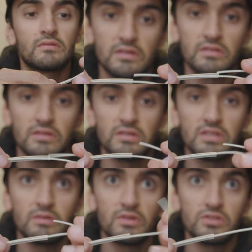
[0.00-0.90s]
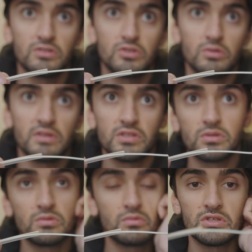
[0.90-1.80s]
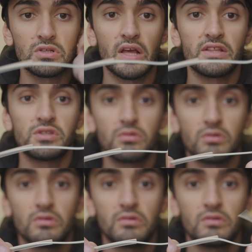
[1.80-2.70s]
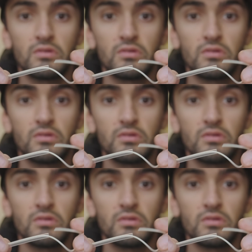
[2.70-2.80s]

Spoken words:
So then once your line's through,